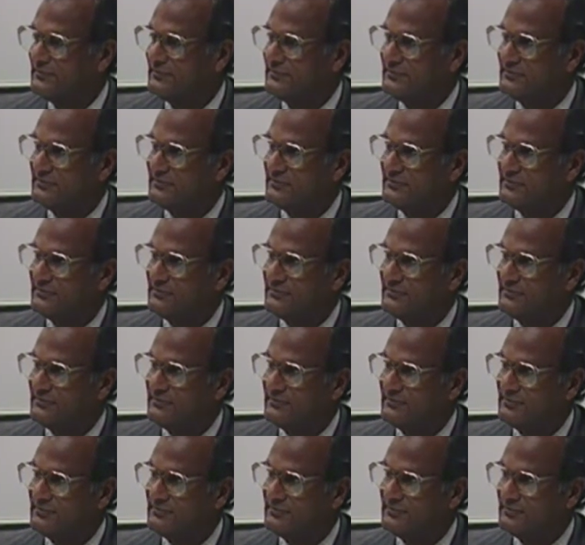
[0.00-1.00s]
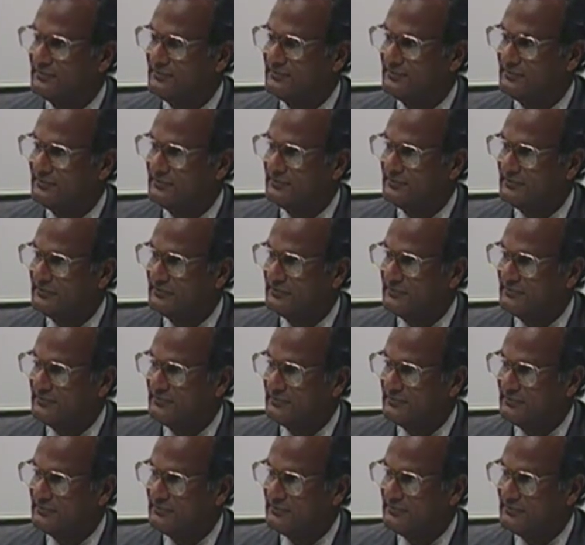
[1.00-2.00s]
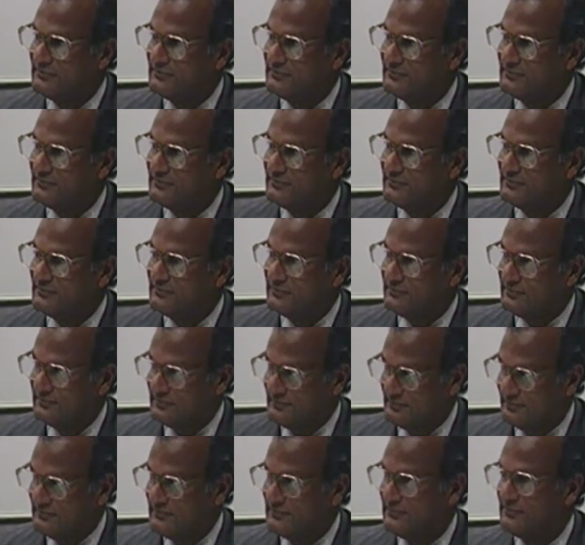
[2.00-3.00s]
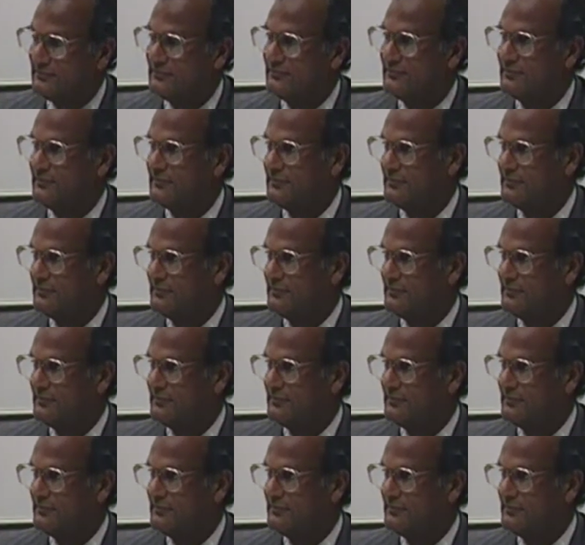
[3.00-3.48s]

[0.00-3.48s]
(silence)